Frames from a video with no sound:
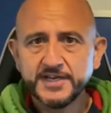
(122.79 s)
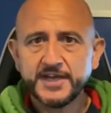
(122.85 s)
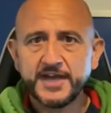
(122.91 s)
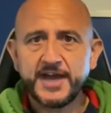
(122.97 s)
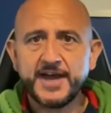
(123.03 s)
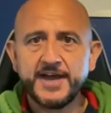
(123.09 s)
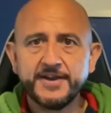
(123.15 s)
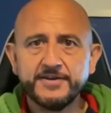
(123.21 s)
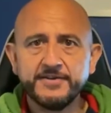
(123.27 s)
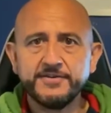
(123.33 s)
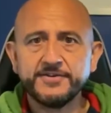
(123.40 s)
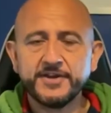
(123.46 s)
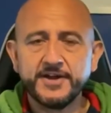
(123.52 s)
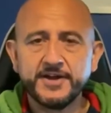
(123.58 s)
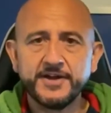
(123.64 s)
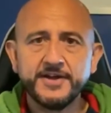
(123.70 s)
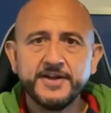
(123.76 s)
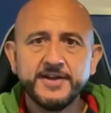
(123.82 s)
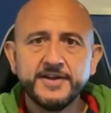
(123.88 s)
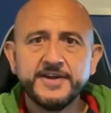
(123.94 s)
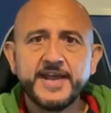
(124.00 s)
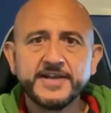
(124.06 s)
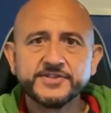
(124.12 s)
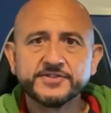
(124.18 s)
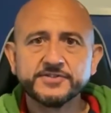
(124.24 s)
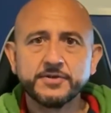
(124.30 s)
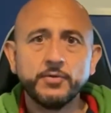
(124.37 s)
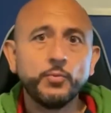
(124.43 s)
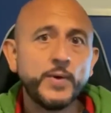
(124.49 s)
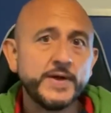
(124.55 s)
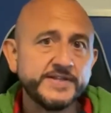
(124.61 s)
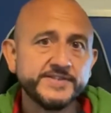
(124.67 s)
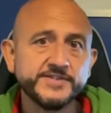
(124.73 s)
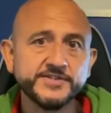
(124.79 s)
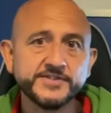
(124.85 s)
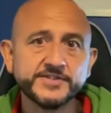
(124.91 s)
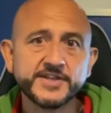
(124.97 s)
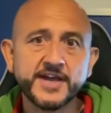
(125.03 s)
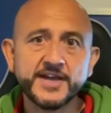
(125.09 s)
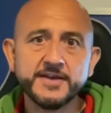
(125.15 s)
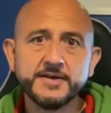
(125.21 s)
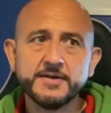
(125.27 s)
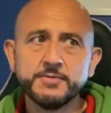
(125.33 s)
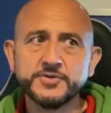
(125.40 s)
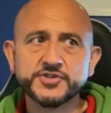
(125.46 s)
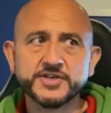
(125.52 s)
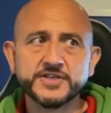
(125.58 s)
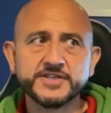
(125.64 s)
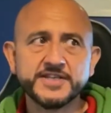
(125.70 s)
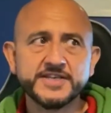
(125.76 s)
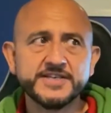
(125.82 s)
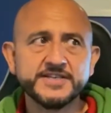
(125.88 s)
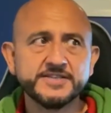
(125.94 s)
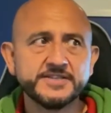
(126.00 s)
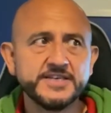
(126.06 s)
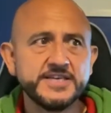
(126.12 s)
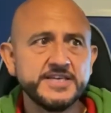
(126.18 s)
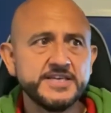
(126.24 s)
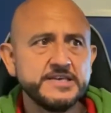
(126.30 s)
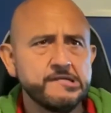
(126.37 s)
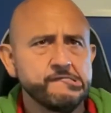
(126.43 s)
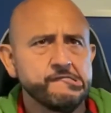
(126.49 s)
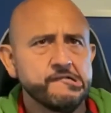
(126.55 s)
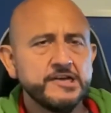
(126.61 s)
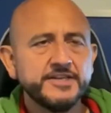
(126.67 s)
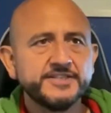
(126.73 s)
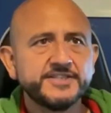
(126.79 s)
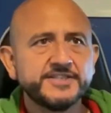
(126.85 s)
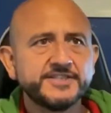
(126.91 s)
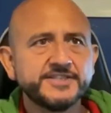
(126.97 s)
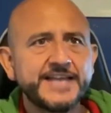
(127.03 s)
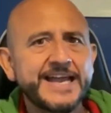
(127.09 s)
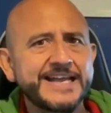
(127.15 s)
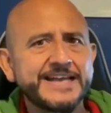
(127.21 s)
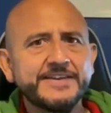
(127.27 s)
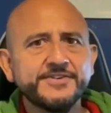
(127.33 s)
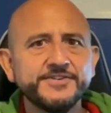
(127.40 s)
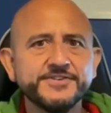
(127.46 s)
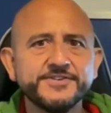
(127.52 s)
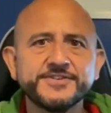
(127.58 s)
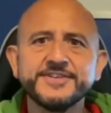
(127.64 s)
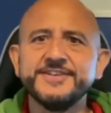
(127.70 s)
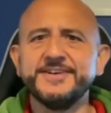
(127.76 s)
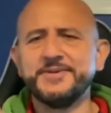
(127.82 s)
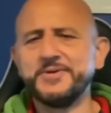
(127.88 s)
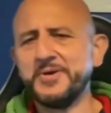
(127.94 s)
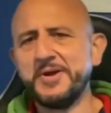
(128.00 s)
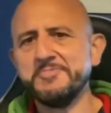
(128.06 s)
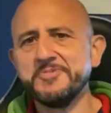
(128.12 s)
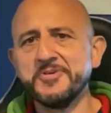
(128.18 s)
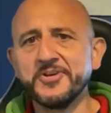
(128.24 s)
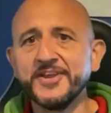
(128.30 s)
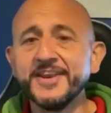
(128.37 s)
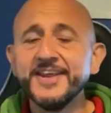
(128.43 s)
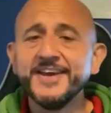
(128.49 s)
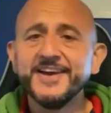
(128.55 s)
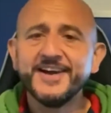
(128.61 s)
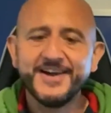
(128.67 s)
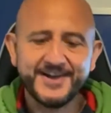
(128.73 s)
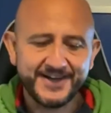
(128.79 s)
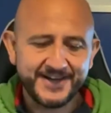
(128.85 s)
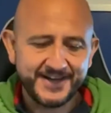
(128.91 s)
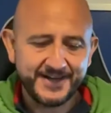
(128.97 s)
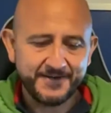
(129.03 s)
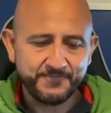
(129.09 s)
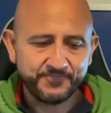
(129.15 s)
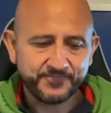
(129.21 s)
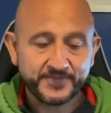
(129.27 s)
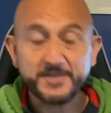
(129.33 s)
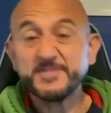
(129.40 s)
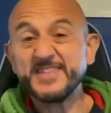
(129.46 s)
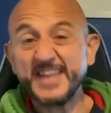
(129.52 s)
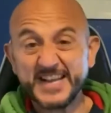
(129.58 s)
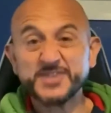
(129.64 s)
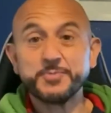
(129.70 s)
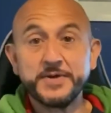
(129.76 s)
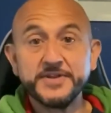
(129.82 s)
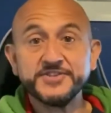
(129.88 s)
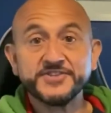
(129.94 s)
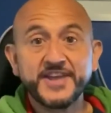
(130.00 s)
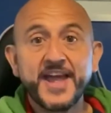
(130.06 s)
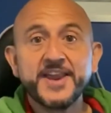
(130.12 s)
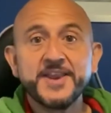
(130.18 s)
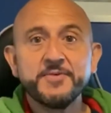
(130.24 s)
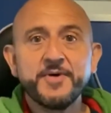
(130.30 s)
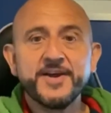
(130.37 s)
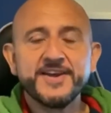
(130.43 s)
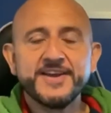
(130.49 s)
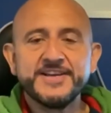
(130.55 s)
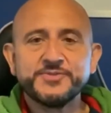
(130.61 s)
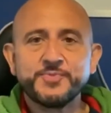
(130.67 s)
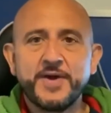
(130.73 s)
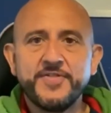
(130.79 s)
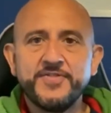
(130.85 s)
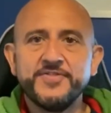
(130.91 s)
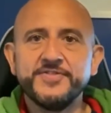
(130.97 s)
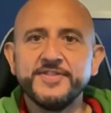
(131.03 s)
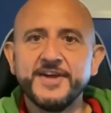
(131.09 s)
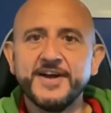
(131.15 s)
and next Wednesday, which I think is the 2nd, quote me on it, next Wednesday anyway, is when